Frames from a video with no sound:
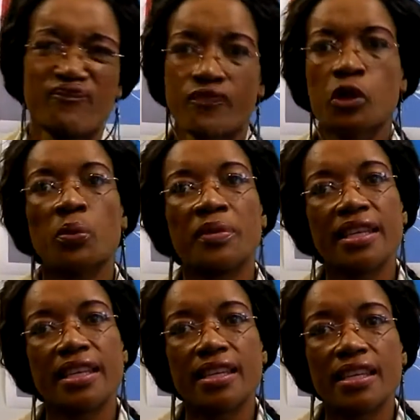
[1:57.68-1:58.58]
to me.
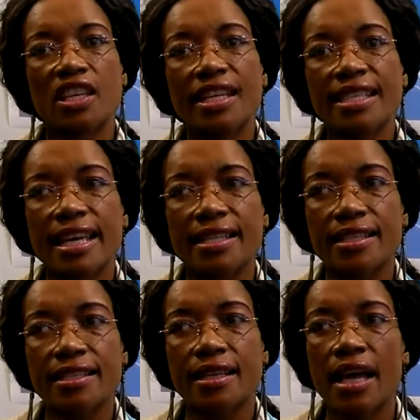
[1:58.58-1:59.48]
You understand?
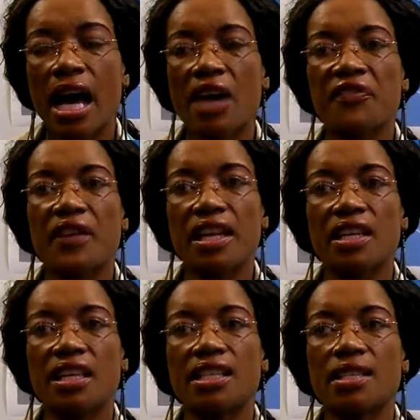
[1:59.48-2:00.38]
Yeah. it,